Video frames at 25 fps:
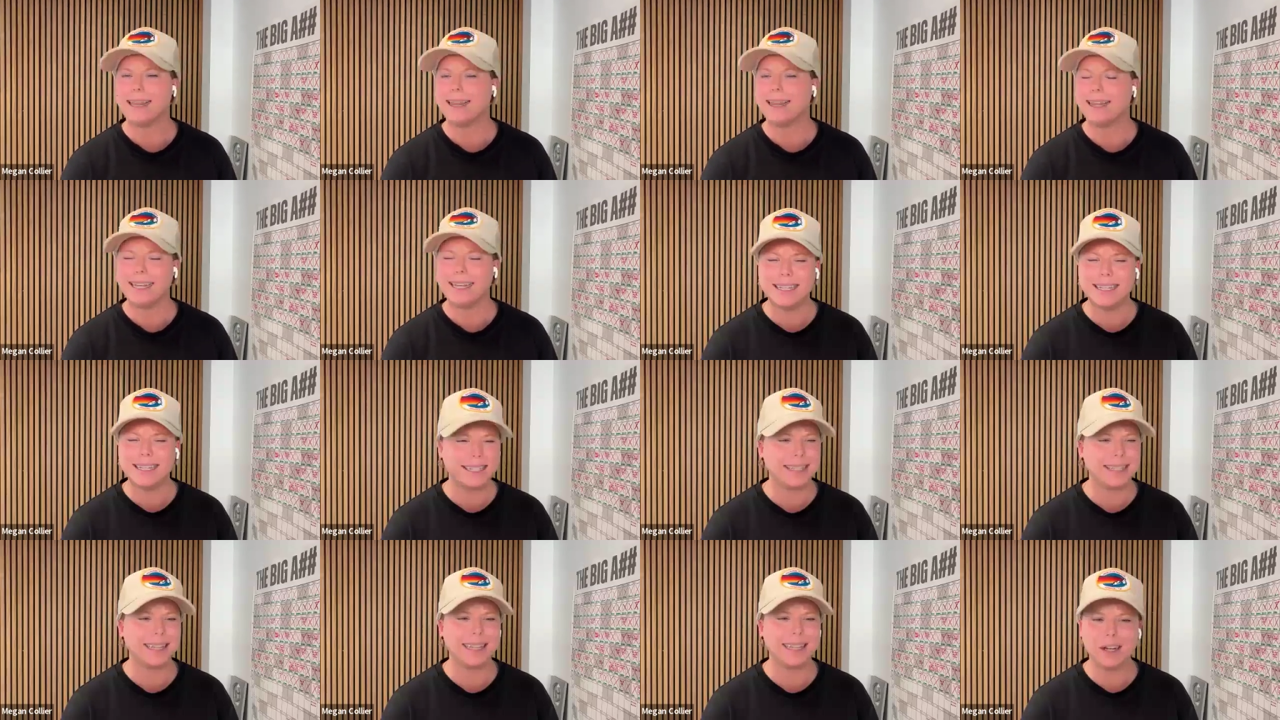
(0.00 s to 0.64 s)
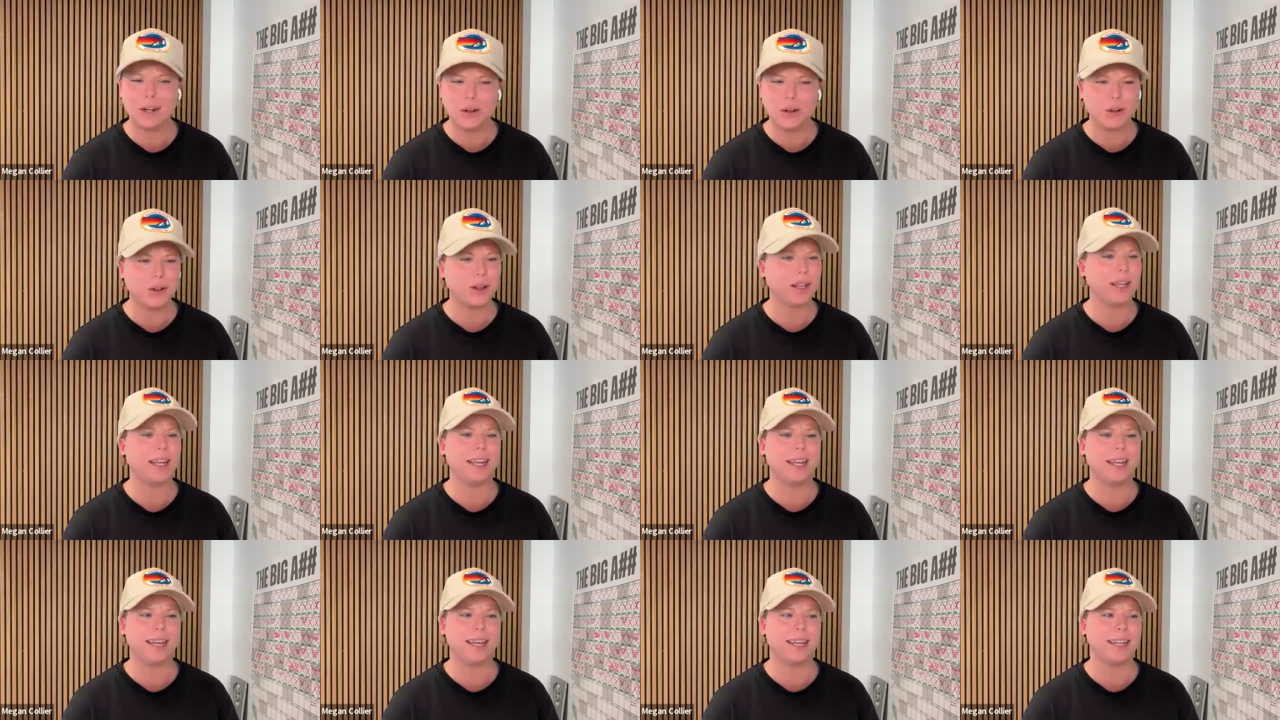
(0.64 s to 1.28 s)
this
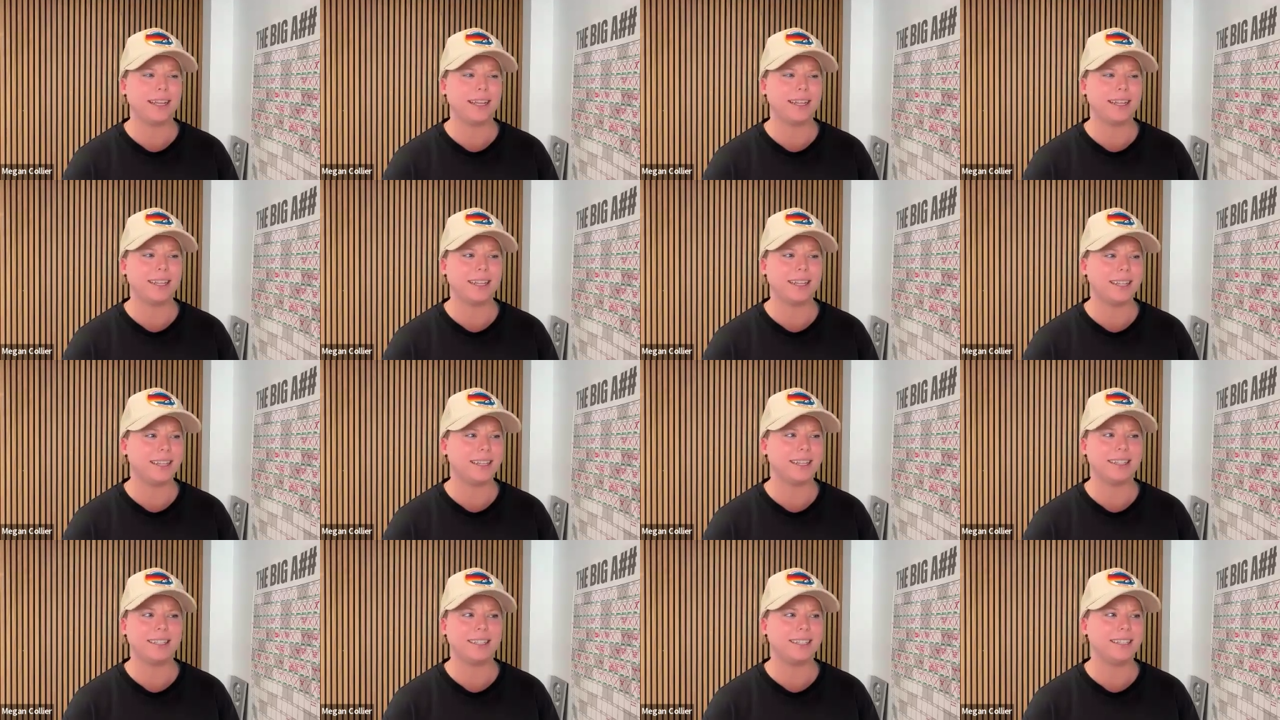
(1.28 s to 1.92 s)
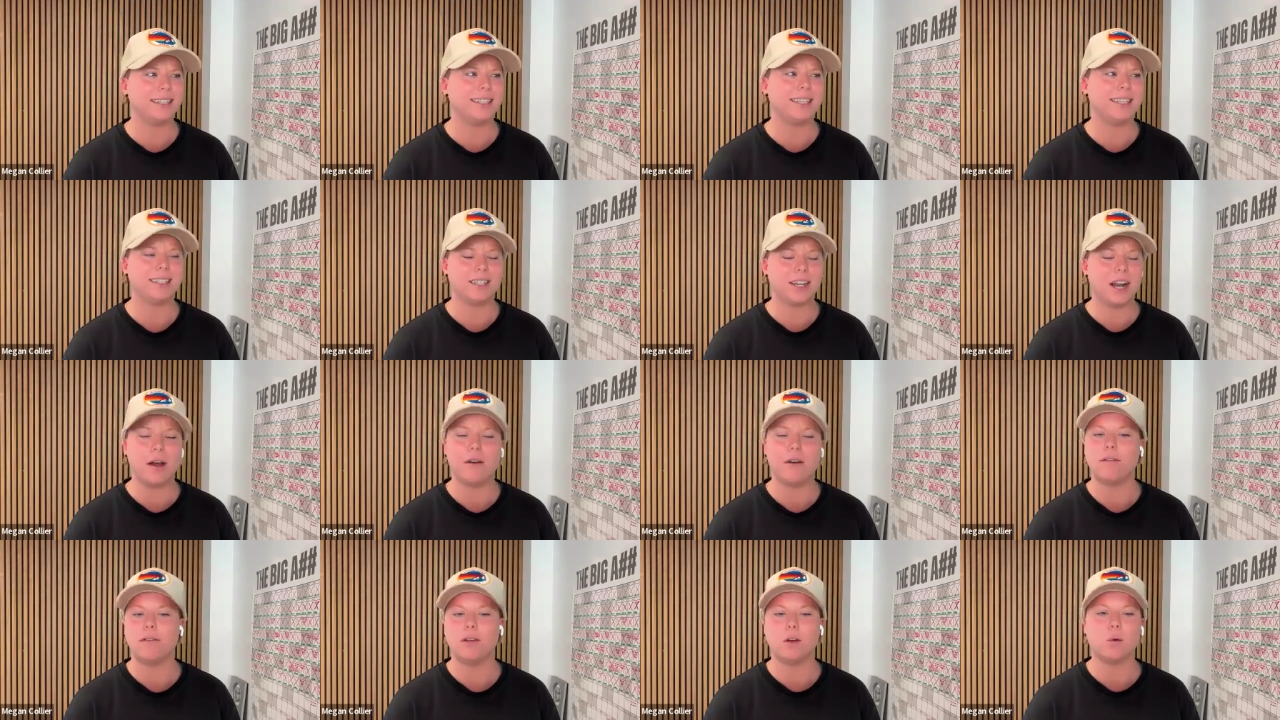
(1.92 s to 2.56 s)
literally this does
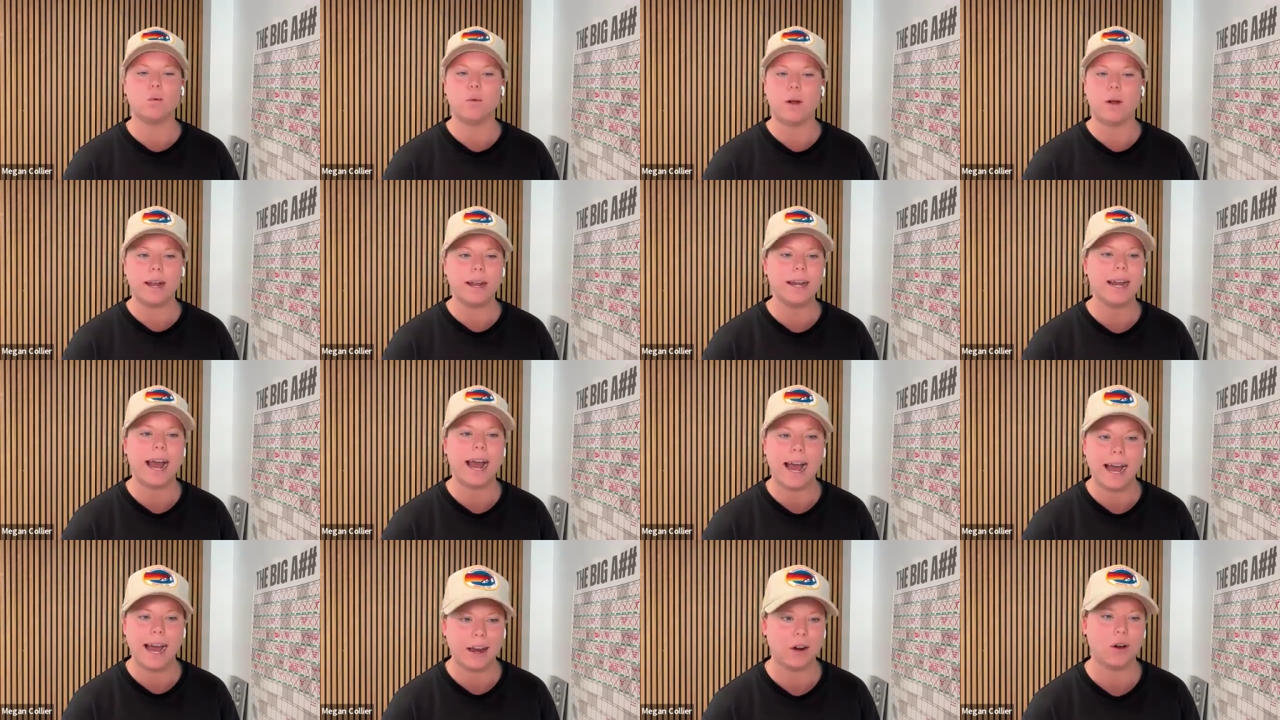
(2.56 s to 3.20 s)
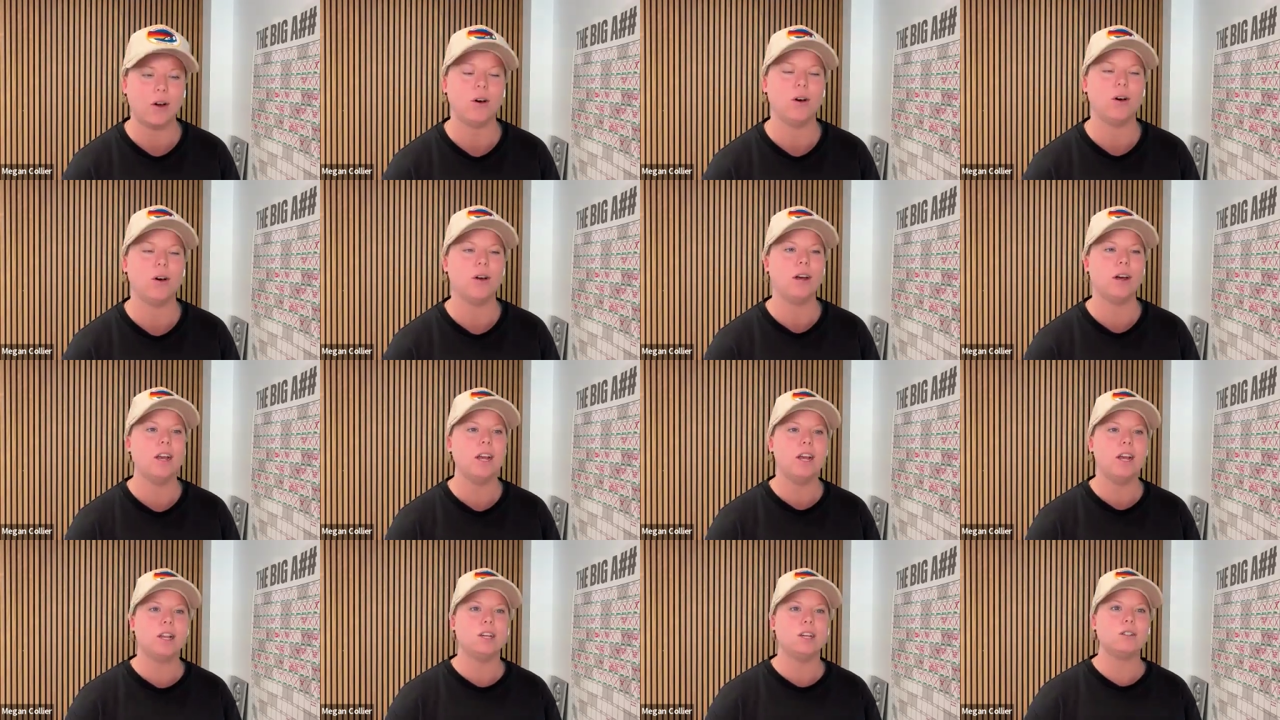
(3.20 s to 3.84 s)
not feel right at all.
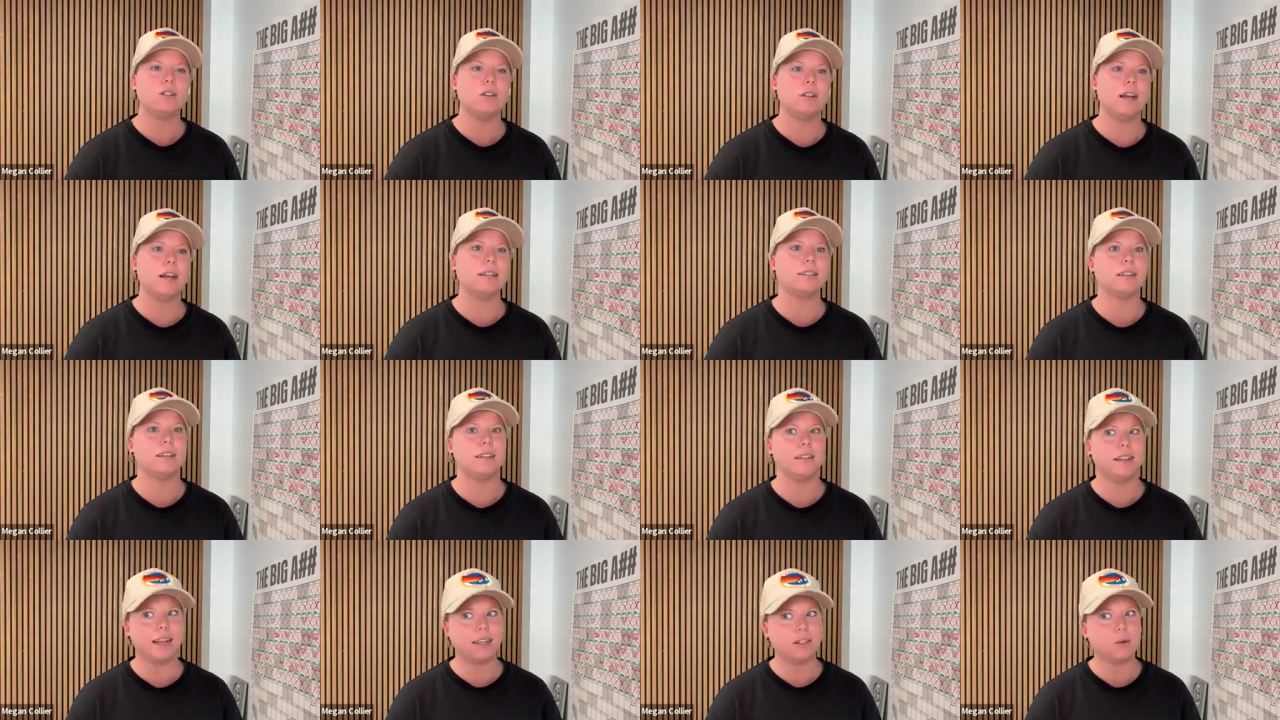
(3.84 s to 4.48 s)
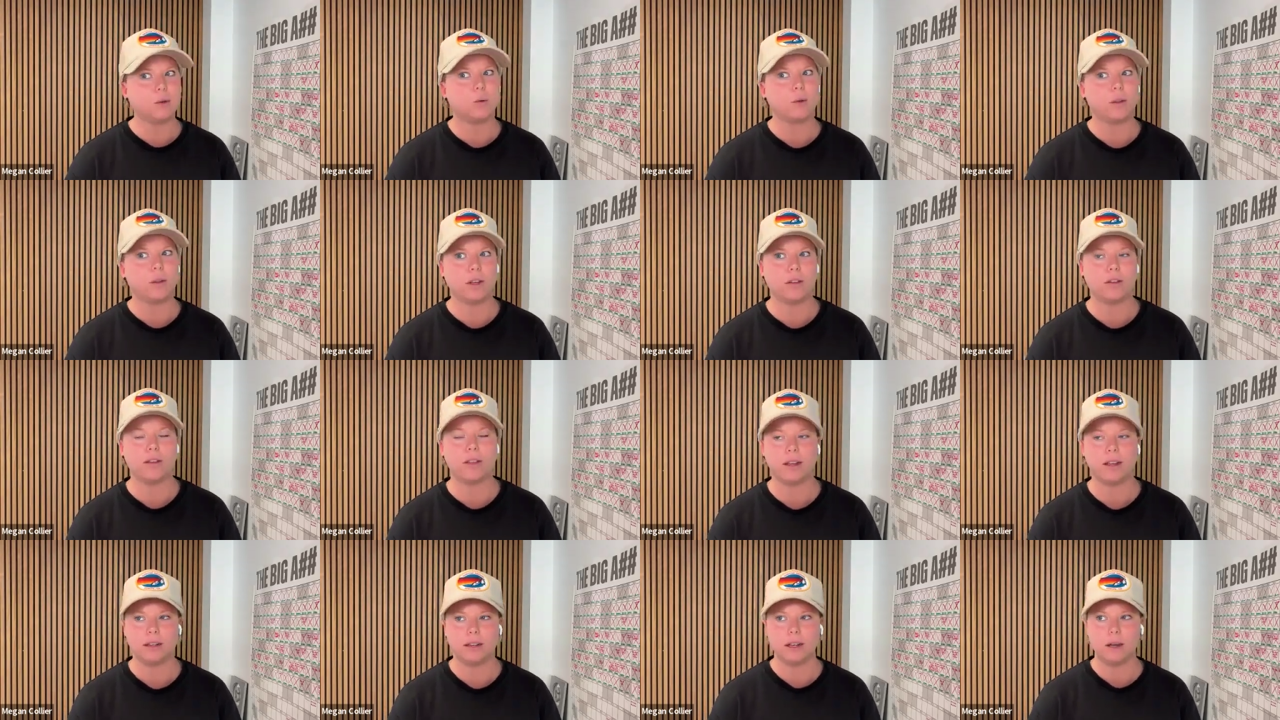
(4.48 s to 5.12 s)
So that's a really good